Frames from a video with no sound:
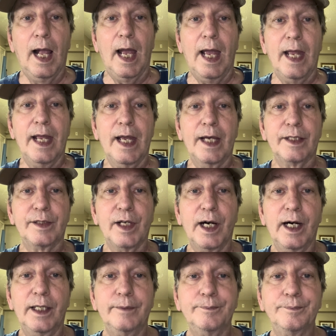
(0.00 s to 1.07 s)
And
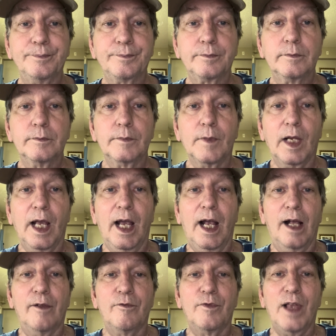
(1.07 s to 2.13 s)
I'm
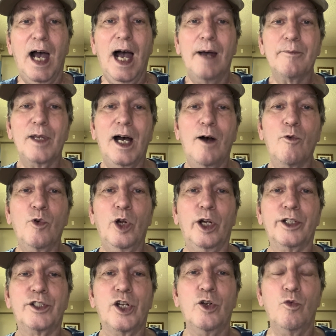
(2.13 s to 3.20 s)
not
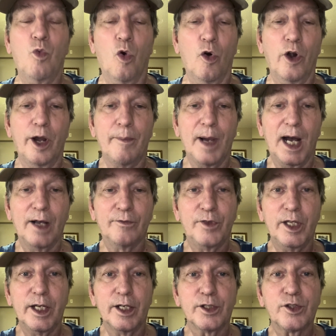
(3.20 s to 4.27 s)
really too worried about
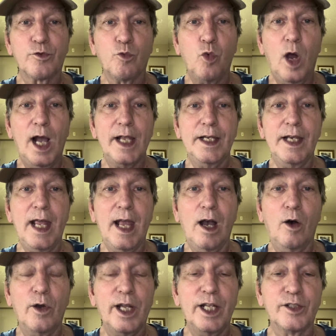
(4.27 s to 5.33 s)
this. Right
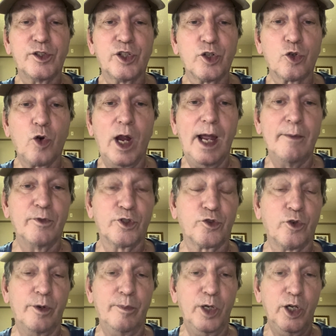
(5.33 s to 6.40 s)
now, Instagram is
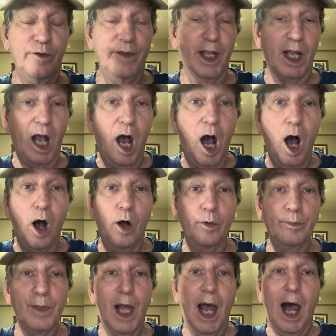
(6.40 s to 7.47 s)
removing
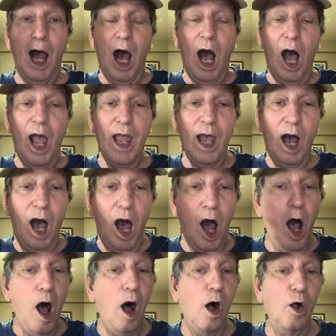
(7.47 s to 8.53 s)
all
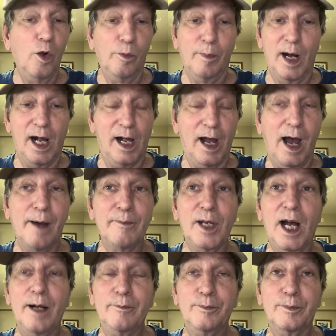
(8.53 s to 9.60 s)
my, I'm
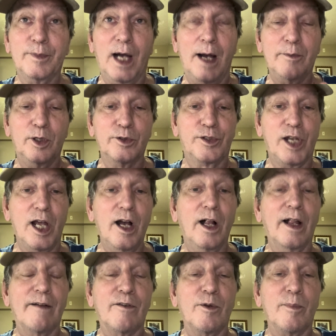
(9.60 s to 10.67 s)
going to
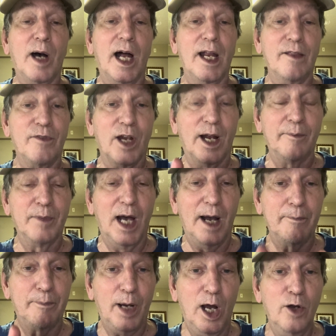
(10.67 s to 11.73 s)
tell everybody that I'm
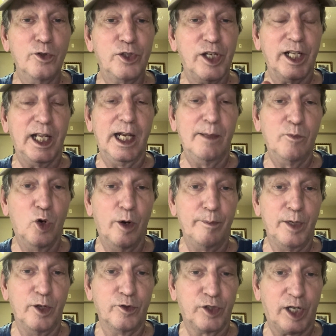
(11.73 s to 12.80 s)
not posting any more
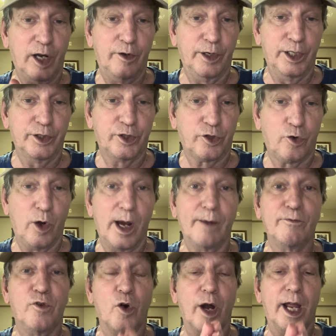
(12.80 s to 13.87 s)
music on
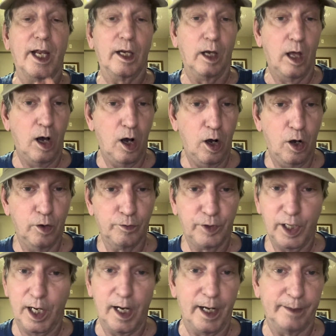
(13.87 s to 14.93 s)
Instagram for a long
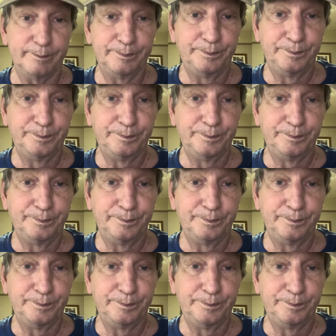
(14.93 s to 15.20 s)
time.